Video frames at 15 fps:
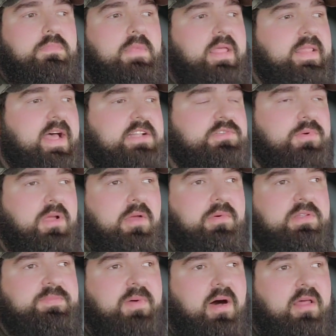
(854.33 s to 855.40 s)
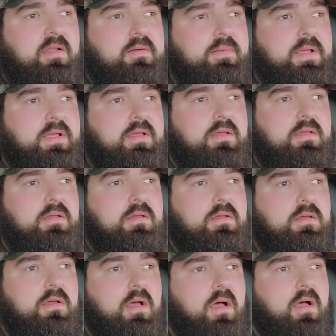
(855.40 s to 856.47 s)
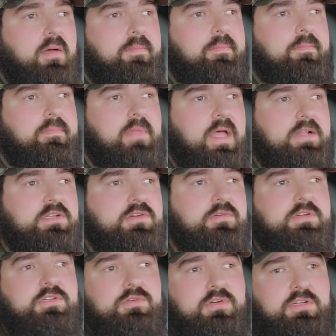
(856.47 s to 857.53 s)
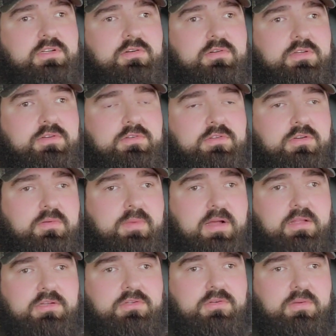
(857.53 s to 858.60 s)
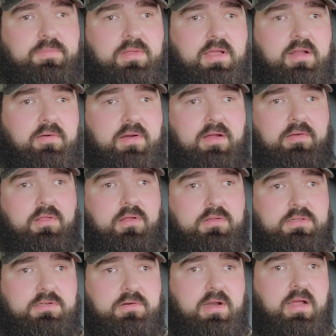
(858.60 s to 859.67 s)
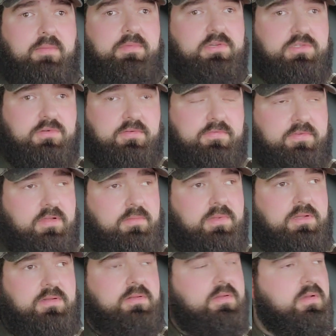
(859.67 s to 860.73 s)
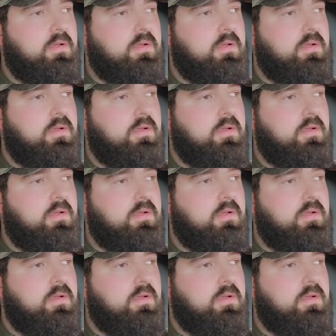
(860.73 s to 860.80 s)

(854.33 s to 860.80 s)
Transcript: That's really what's bothering me. I do enjoy doing YouTube. I enjoy playing around with all this crap. I enjoy filming.